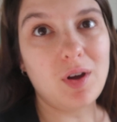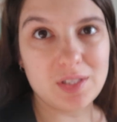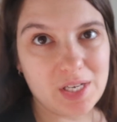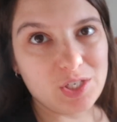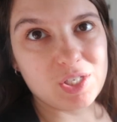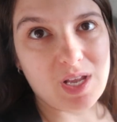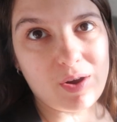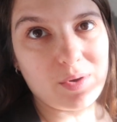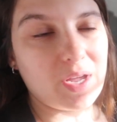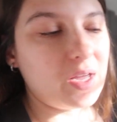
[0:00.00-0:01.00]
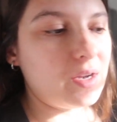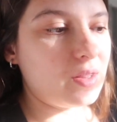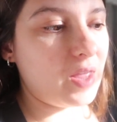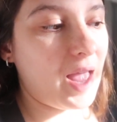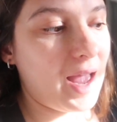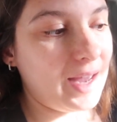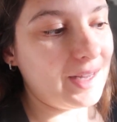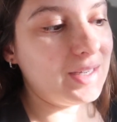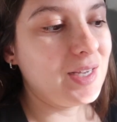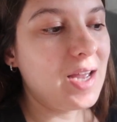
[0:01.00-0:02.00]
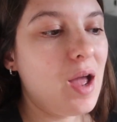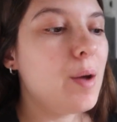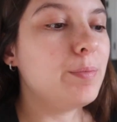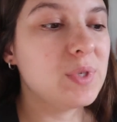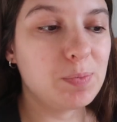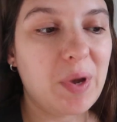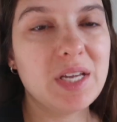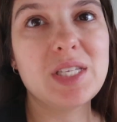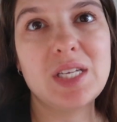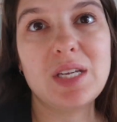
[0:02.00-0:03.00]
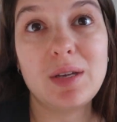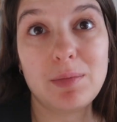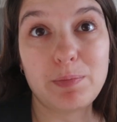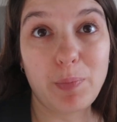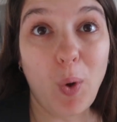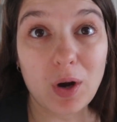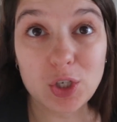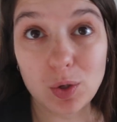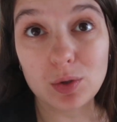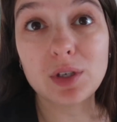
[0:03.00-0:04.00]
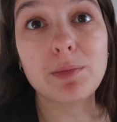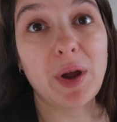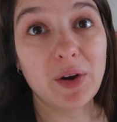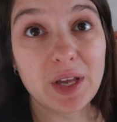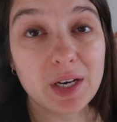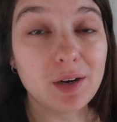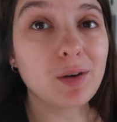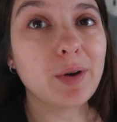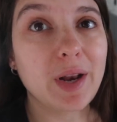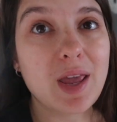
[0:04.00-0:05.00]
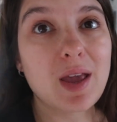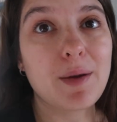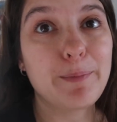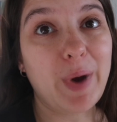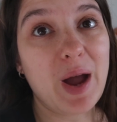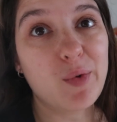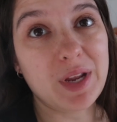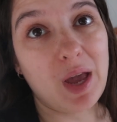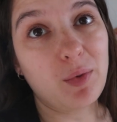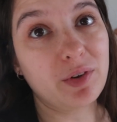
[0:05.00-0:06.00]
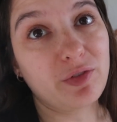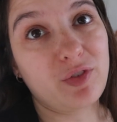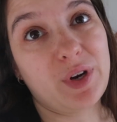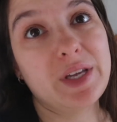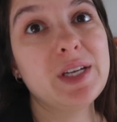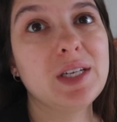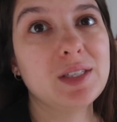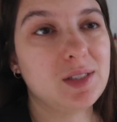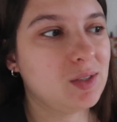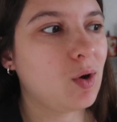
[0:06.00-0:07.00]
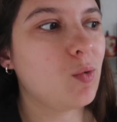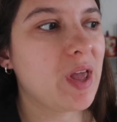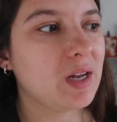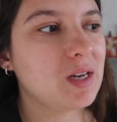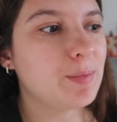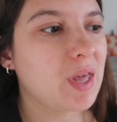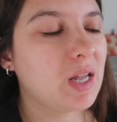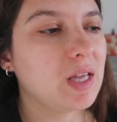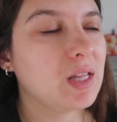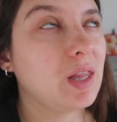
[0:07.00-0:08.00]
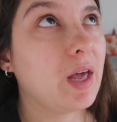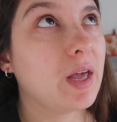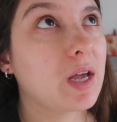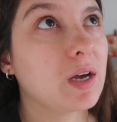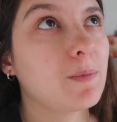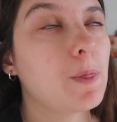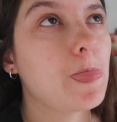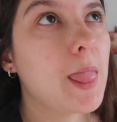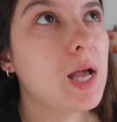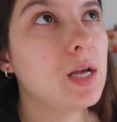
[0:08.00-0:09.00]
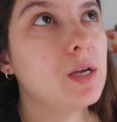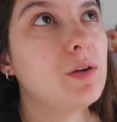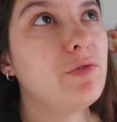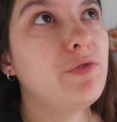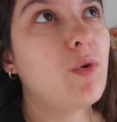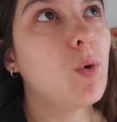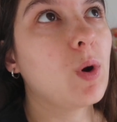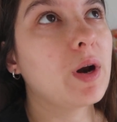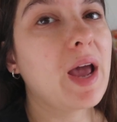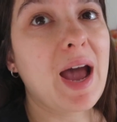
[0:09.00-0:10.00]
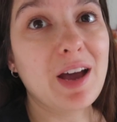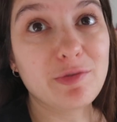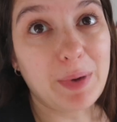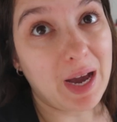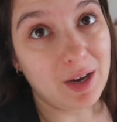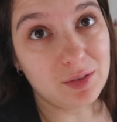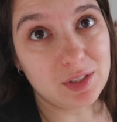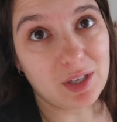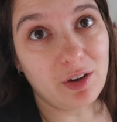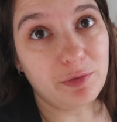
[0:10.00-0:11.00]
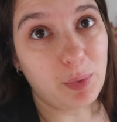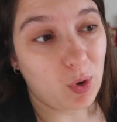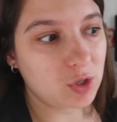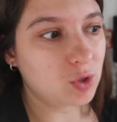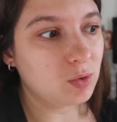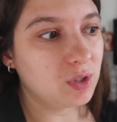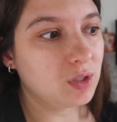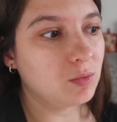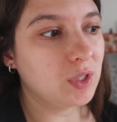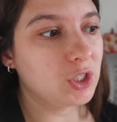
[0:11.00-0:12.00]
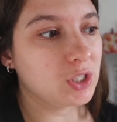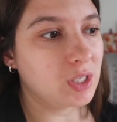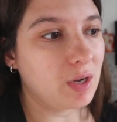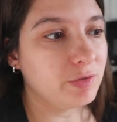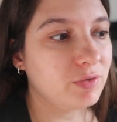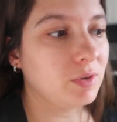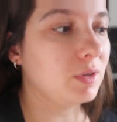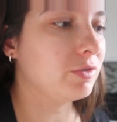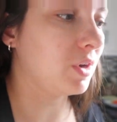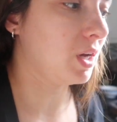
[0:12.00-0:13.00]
Lotte just now, and they had spicy pork shoulder marinated already, buy one get one free. So we ended up getting like four and a half pounds of pork shoulder, which is enough for, for